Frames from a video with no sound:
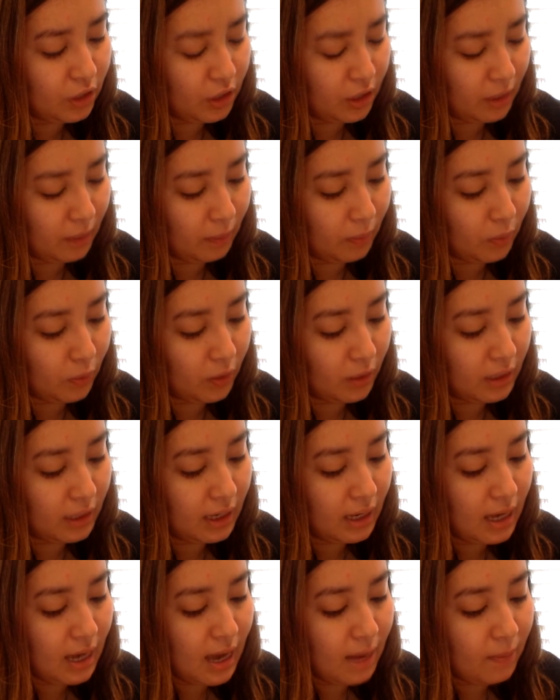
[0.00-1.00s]
on the cooking
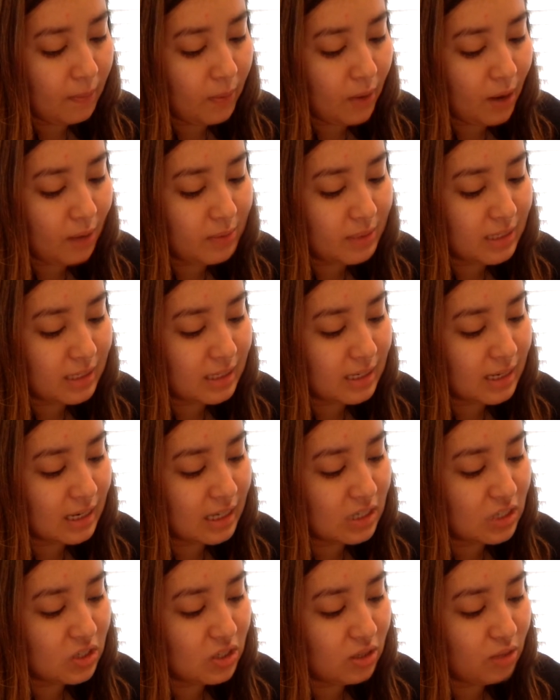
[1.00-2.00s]
board, and propped
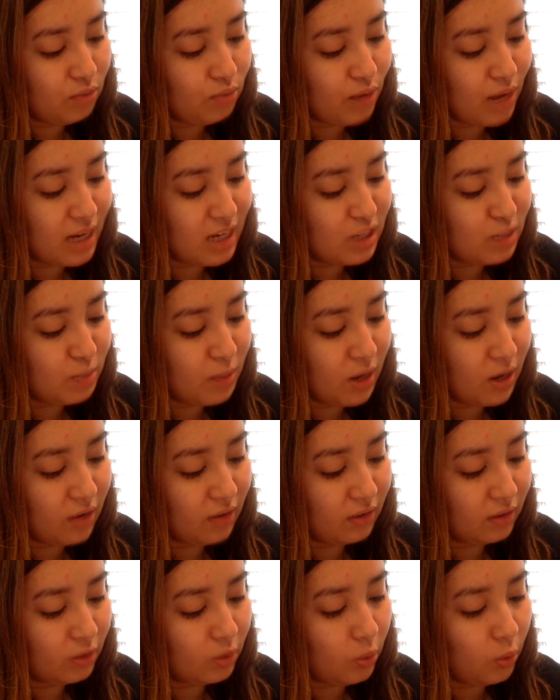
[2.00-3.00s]
it next to the reddest
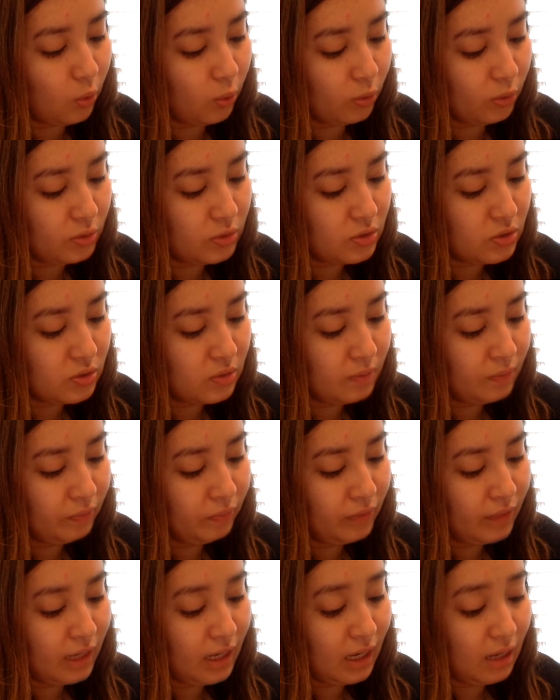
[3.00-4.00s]
part of the coals.